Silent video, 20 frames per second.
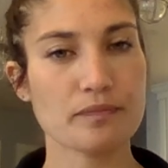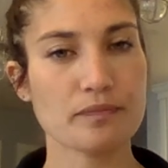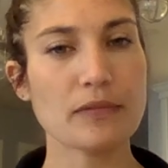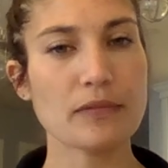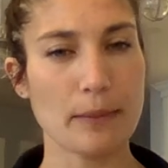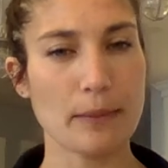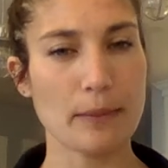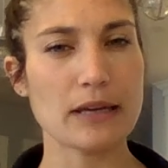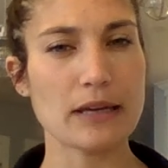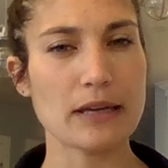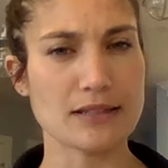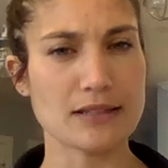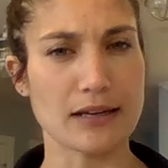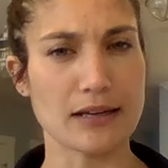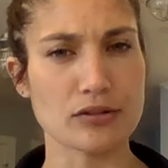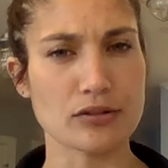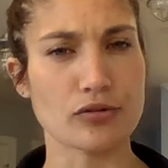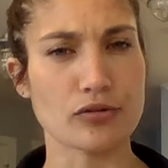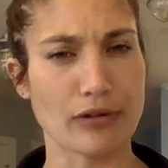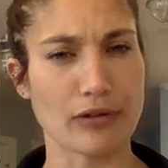That makes
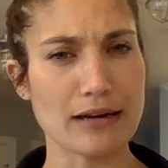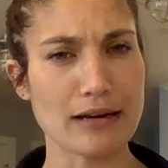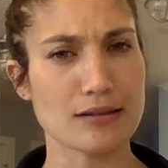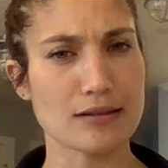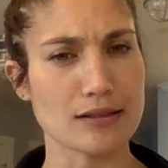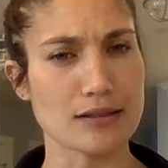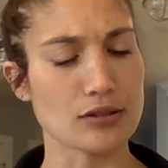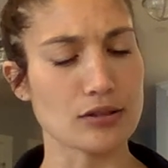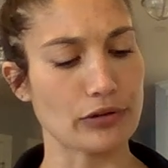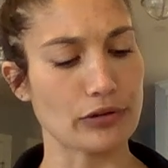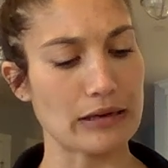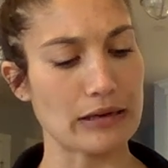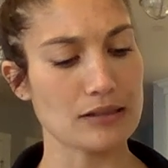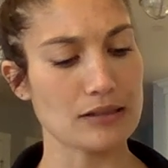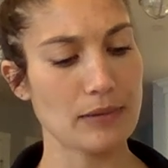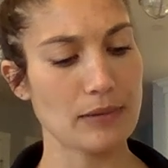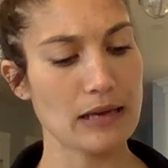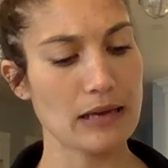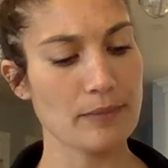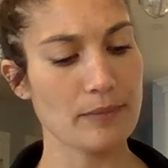sense, right? Because it's a
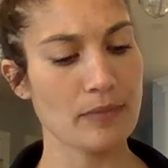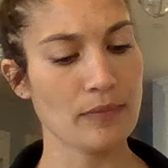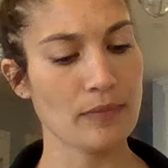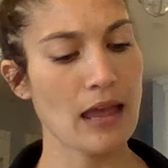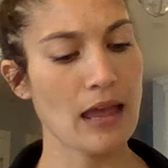recipe.